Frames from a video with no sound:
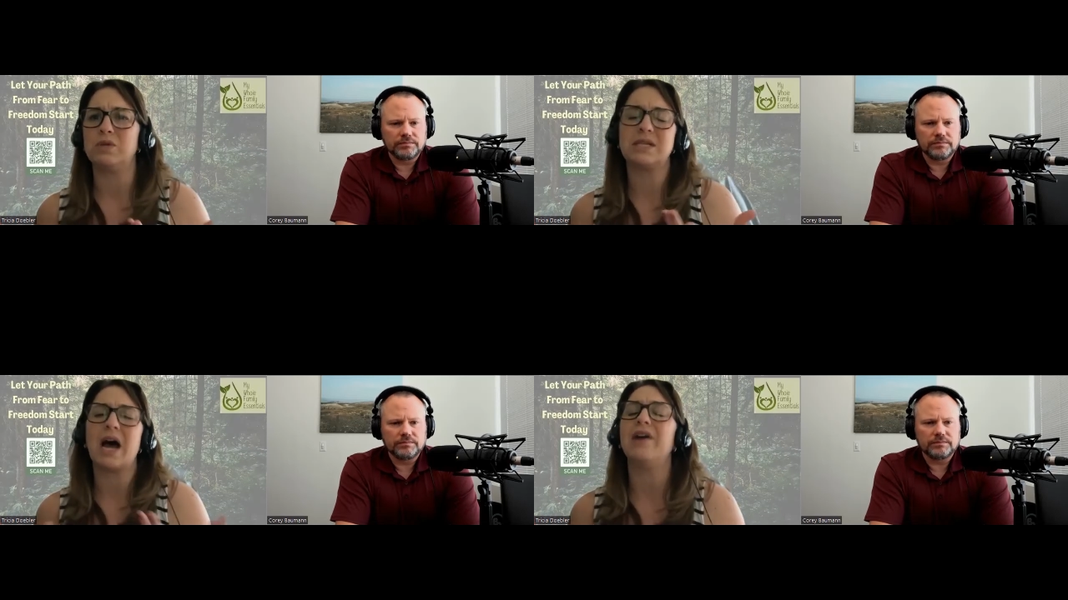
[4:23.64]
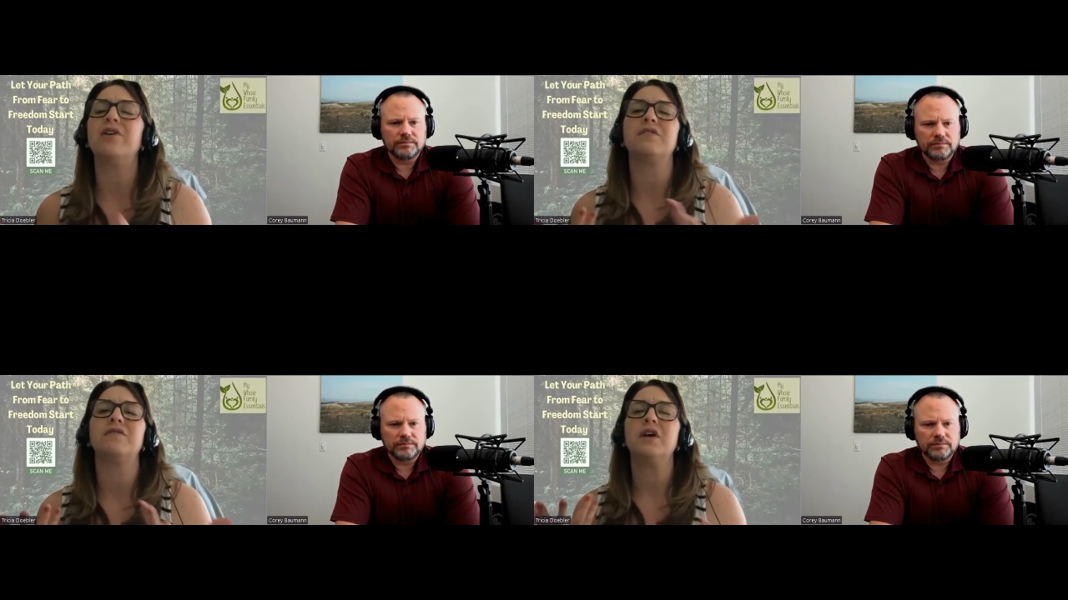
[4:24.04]
Speaker 1: was
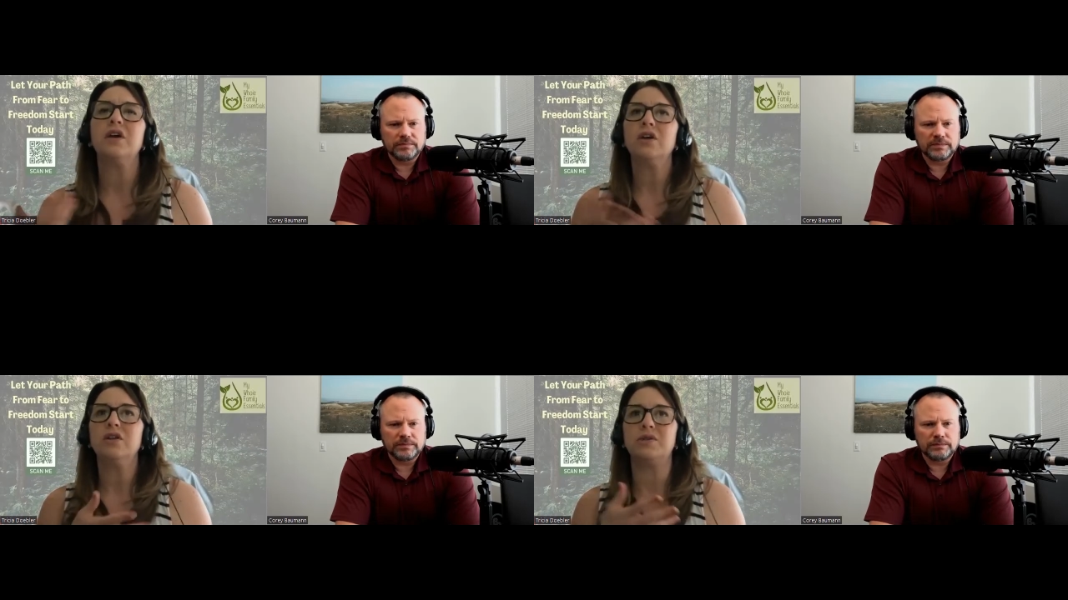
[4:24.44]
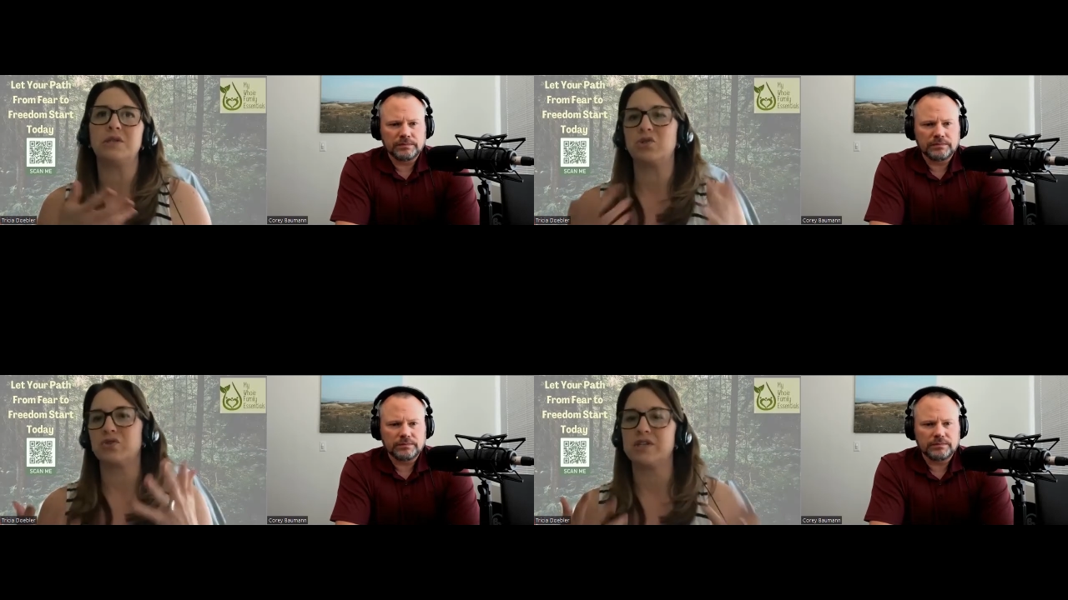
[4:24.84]
tired of
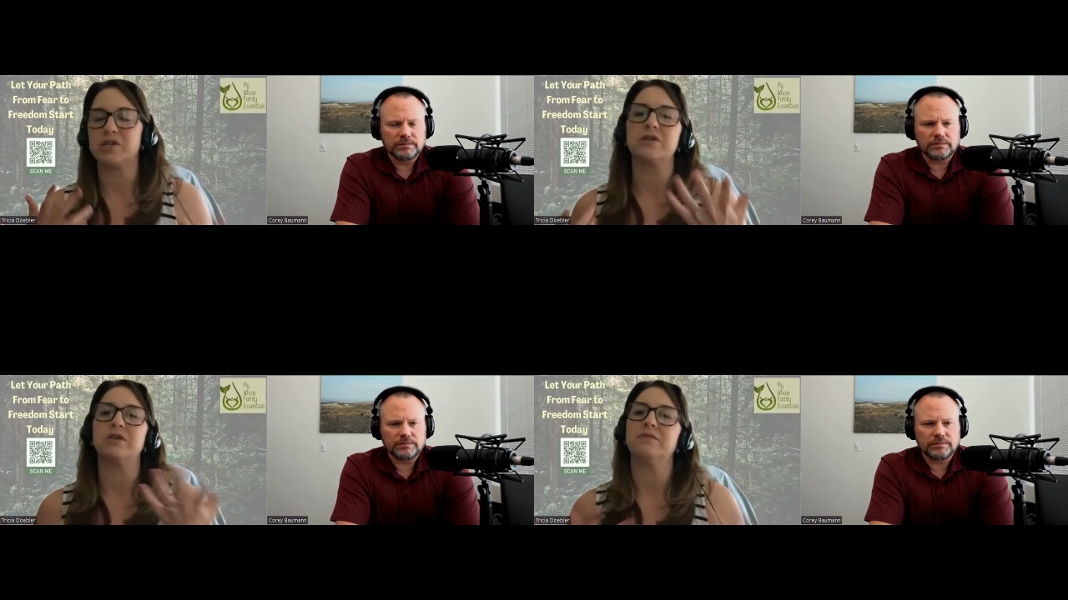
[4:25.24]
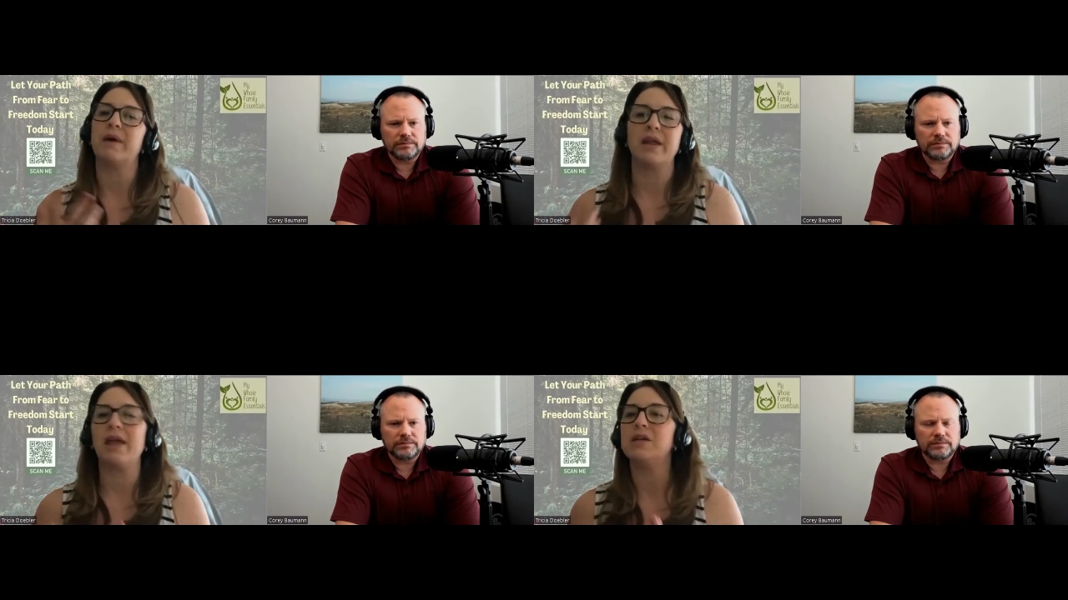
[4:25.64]
using traditional
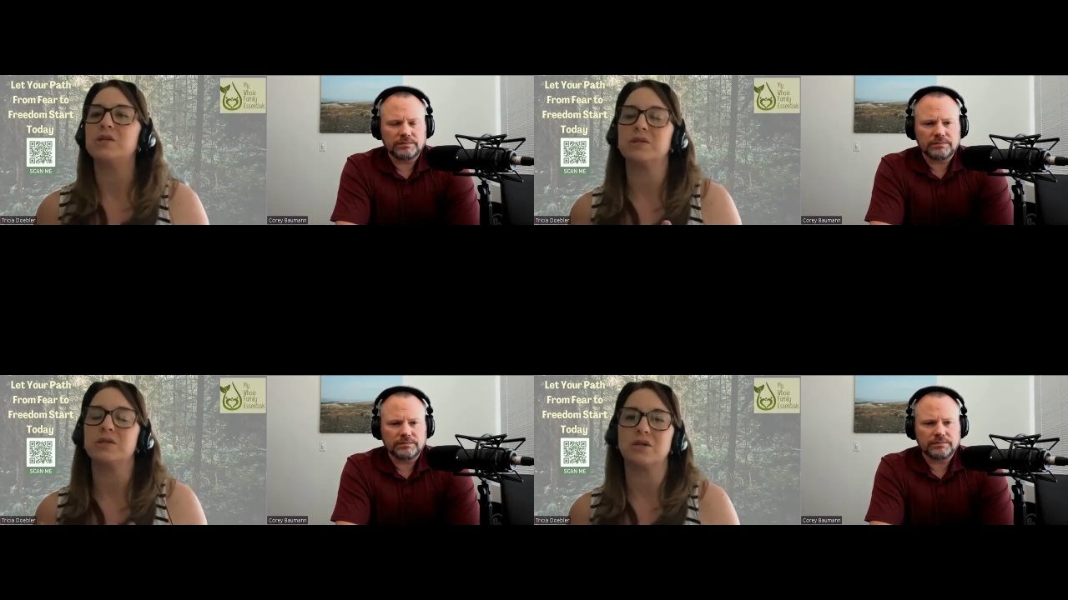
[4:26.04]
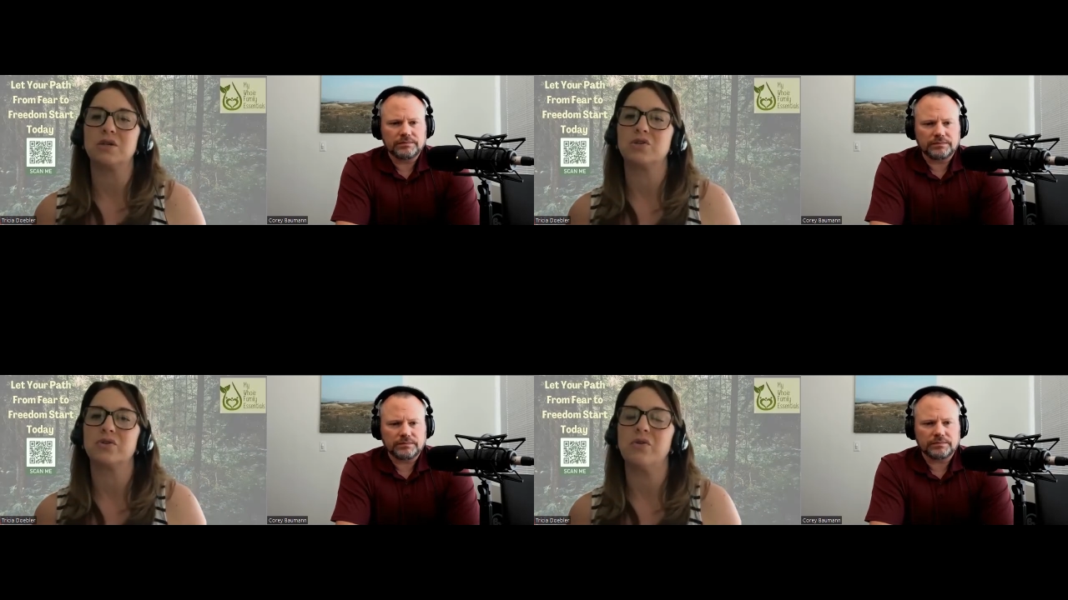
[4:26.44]
medications to
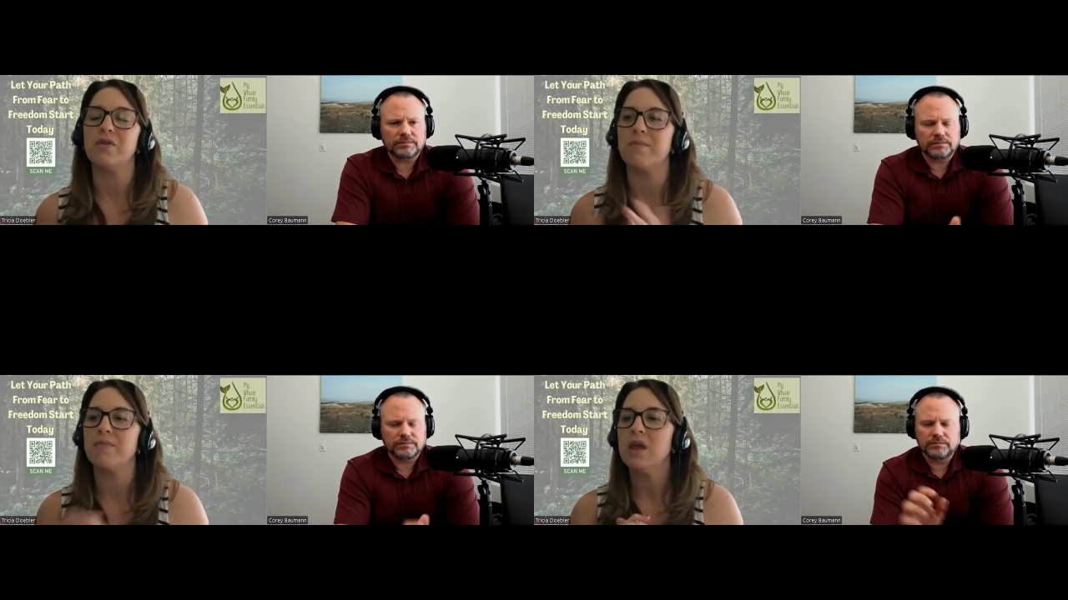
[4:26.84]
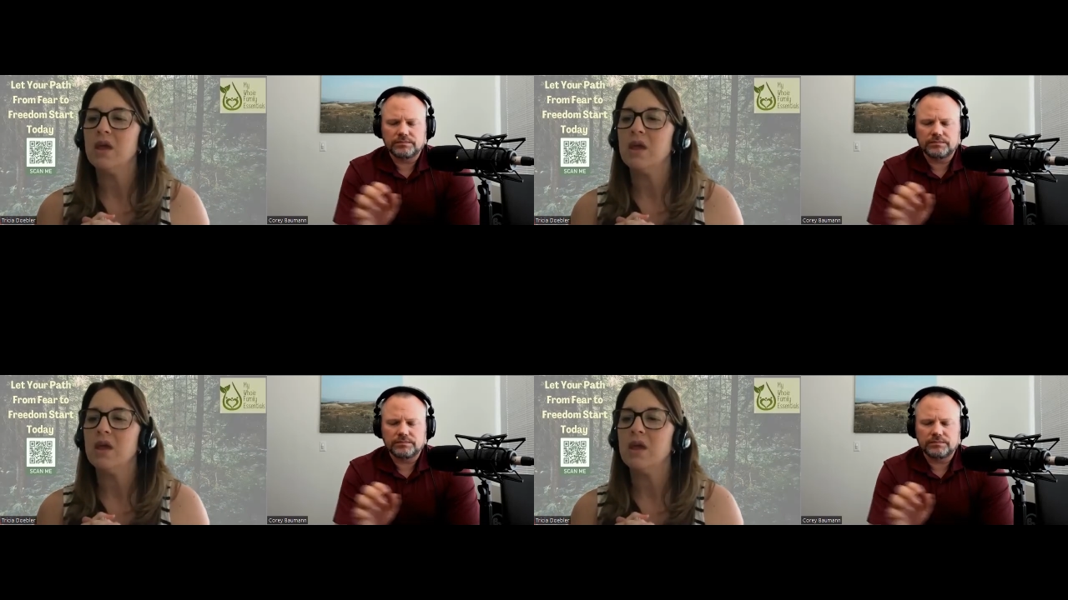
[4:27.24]
control them.